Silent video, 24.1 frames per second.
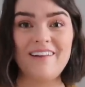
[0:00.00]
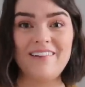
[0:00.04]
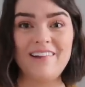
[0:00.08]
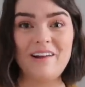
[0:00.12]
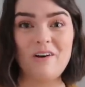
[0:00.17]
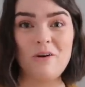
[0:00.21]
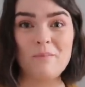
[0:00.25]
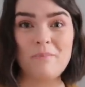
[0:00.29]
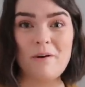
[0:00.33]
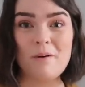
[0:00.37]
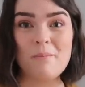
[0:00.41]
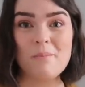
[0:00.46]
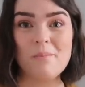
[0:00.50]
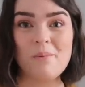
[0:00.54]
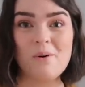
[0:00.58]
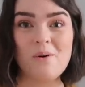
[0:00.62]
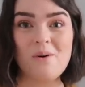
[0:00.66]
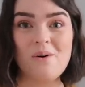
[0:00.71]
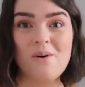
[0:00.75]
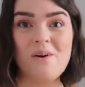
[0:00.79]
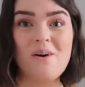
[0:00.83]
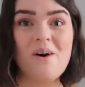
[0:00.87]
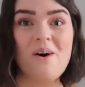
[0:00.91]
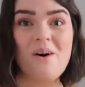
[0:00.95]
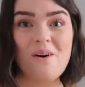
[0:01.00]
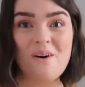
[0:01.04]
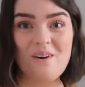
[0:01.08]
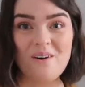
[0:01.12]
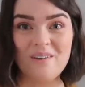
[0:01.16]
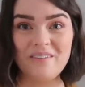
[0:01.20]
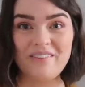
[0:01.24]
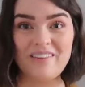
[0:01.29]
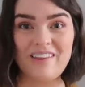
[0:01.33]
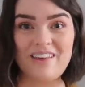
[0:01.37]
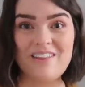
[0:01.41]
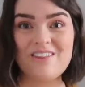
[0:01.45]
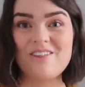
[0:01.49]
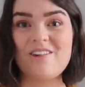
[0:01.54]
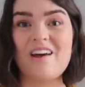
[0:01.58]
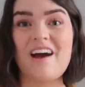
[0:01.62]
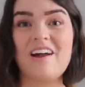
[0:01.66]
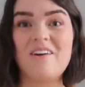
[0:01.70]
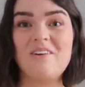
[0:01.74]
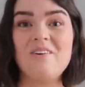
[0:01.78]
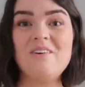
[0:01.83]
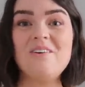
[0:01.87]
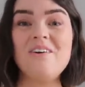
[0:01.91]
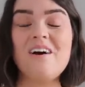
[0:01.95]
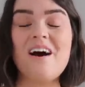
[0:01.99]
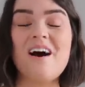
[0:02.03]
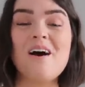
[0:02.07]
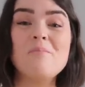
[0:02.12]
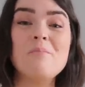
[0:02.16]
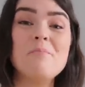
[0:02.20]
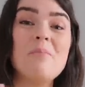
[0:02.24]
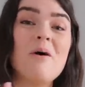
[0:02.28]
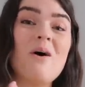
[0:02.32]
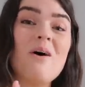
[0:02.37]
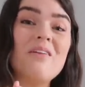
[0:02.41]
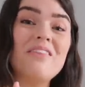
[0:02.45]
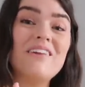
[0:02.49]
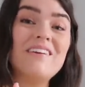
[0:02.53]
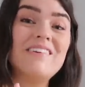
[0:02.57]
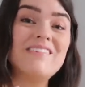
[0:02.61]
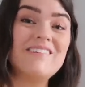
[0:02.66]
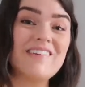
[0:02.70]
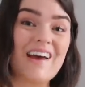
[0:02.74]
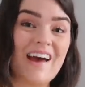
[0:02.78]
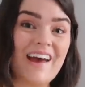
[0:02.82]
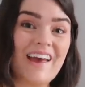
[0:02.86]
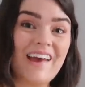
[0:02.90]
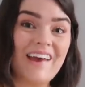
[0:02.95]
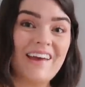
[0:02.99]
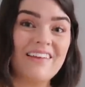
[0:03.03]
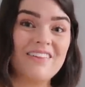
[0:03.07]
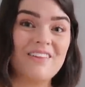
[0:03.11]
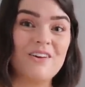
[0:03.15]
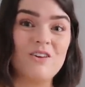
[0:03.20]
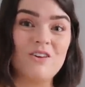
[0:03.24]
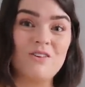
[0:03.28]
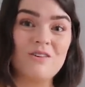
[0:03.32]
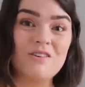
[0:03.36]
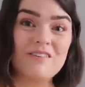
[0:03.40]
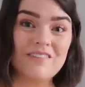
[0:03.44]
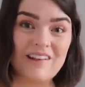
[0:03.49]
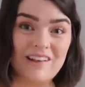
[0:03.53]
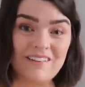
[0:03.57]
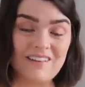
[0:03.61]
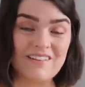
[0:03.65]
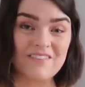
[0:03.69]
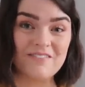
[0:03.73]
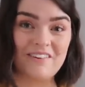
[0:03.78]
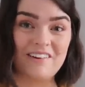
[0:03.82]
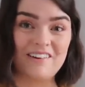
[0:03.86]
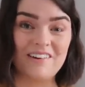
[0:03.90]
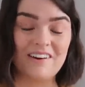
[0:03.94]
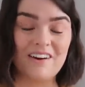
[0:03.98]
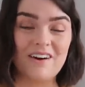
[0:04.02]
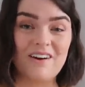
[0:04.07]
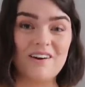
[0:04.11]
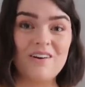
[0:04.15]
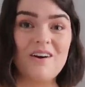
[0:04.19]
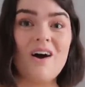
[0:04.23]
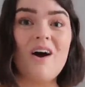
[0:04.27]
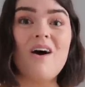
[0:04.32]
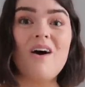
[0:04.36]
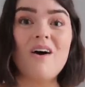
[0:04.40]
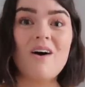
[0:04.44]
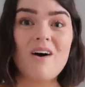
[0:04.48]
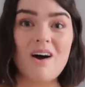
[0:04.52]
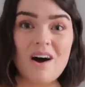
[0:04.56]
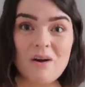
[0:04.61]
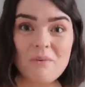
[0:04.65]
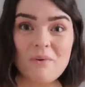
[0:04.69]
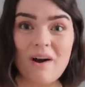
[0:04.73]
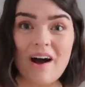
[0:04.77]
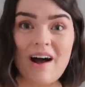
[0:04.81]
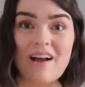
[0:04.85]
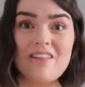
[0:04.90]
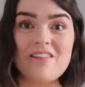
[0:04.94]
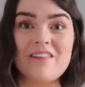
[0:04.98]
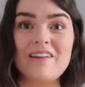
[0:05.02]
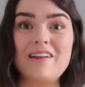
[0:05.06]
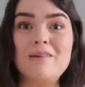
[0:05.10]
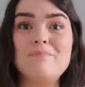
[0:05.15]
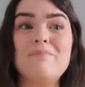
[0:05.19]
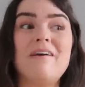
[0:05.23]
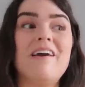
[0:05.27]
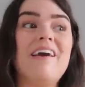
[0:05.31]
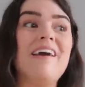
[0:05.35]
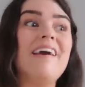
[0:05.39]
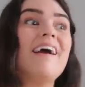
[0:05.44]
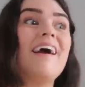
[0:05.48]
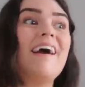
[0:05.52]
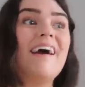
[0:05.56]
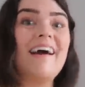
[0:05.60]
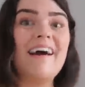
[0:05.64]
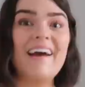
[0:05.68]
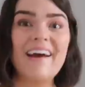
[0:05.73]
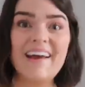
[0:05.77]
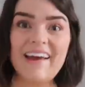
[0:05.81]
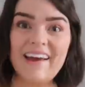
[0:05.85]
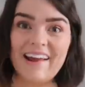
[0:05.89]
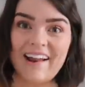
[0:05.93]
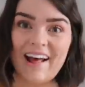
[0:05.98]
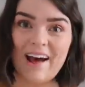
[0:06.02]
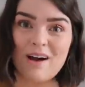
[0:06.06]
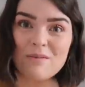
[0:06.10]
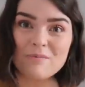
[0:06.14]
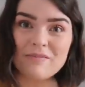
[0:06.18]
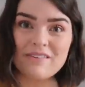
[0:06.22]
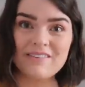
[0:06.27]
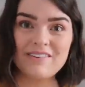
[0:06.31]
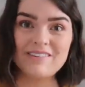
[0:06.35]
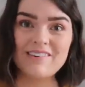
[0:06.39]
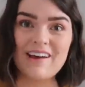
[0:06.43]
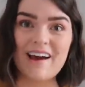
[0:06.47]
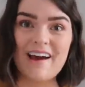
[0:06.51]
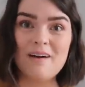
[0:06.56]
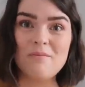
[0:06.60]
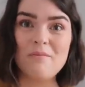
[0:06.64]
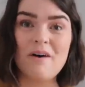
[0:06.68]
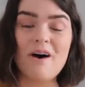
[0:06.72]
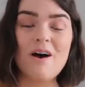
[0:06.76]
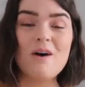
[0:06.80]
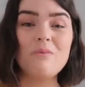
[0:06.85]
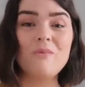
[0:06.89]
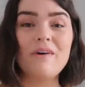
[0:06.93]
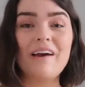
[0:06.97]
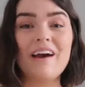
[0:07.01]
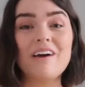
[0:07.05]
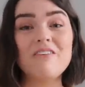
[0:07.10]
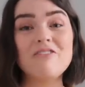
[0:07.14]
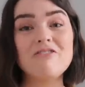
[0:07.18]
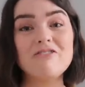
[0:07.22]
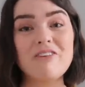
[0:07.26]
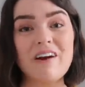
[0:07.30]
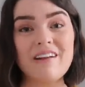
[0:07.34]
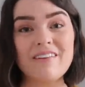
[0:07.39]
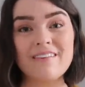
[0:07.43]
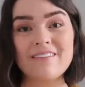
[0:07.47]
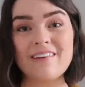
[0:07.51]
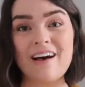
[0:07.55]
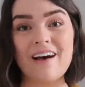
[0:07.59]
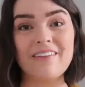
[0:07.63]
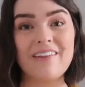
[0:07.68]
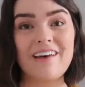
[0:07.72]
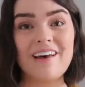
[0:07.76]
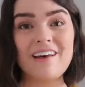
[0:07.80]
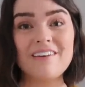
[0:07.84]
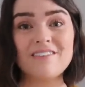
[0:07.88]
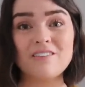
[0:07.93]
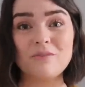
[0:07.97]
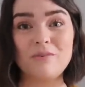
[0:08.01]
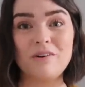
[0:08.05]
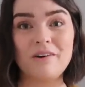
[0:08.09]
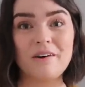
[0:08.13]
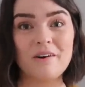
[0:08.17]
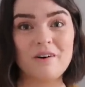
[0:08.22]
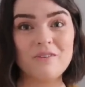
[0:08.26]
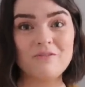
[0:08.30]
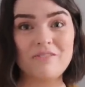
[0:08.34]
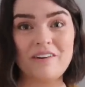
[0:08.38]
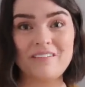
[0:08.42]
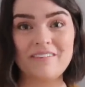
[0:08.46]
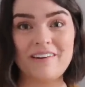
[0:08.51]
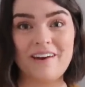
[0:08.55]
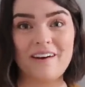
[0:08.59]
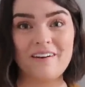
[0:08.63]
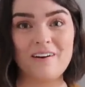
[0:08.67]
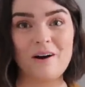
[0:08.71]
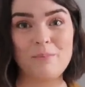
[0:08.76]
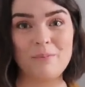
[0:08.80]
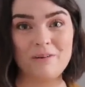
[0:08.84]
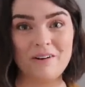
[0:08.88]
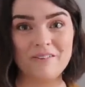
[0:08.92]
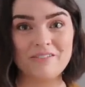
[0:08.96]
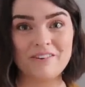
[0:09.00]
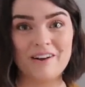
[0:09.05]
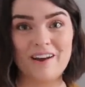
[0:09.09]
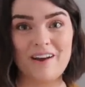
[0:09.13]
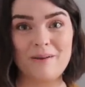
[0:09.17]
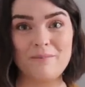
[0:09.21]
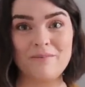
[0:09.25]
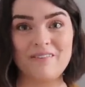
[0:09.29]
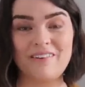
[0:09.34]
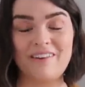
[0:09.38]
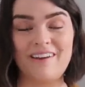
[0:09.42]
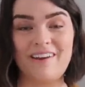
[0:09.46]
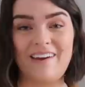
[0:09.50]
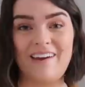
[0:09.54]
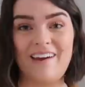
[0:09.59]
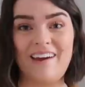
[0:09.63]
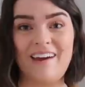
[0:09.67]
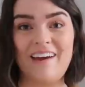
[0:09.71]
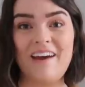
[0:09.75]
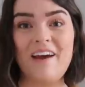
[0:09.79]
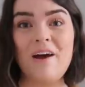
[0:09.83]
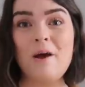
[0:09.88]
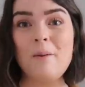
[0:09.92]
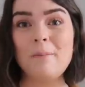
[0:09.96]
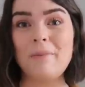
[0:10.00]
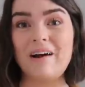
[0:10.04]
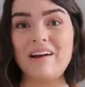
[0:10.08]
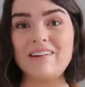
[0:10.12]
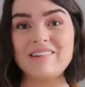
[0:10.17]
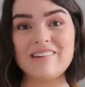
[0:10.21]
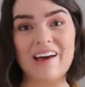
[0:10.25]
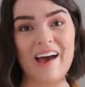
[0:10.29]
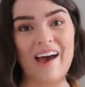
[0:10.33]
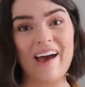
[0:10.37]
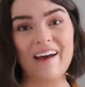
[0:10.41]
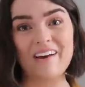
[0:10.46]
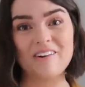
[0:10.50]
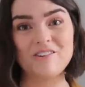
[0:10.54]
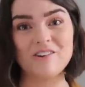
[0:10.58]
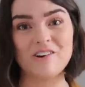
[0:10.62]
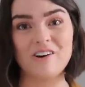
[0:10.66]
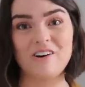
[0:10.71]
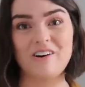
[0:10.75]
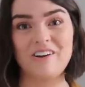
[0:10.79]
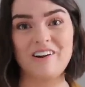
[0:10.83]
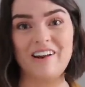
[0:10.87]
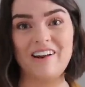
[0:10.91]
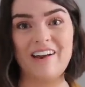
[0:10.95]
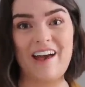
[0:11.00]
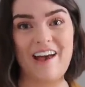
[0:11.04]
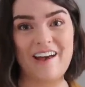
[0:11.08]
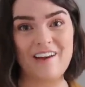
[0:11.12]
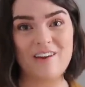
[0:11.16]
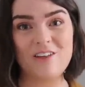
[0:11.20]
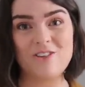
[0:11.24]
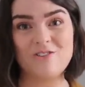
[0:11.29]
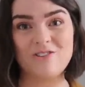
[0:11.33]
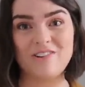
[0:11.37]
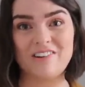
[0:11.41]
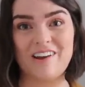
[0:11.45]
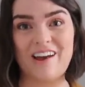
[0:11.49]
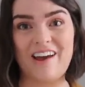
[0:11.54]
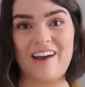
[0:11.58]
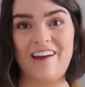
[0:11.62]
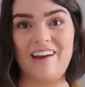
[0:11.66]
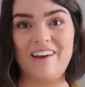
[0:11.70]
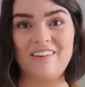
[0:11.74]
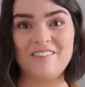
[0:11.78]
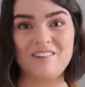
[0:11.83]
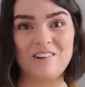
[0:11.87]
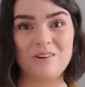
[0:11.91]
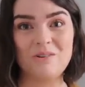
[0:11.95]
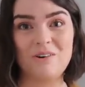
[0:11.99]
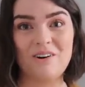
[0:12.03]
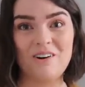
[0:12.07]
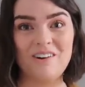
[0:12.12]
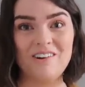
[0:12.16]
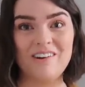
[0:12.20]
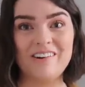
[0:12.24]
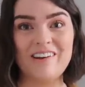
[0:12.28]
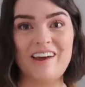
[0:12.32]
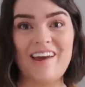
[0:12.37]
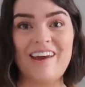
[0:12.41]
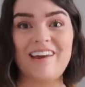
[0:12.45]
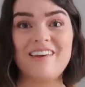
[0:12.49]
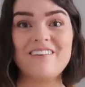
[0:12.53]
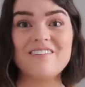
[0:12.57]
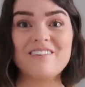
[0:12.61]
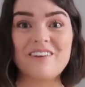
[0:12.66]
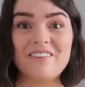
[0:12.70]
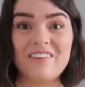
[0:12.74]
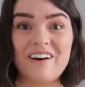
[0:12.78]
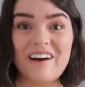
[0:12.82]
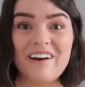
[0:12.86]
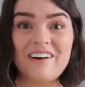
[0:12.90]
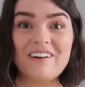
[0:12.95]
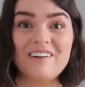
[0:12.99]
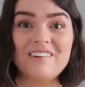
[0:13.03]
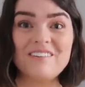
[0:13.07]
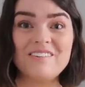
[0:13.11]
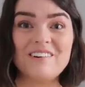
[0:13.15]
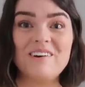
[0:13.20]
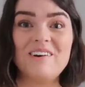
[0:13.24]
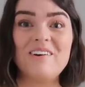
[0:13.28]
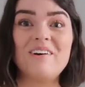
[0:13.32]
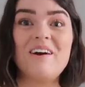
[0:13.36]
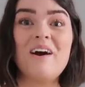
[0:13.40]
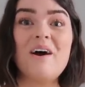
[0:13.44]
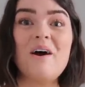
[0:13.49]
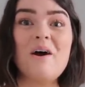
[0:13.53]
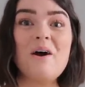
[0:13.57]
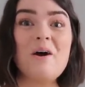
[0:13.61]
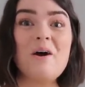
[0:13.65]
a little bit more on this channel. Um, but on the day that you see this video, I will actually be in Amsterdam and we have friends out there so we go and visit a couple of times a year but I tacked on an extra day to our holiday so that I could do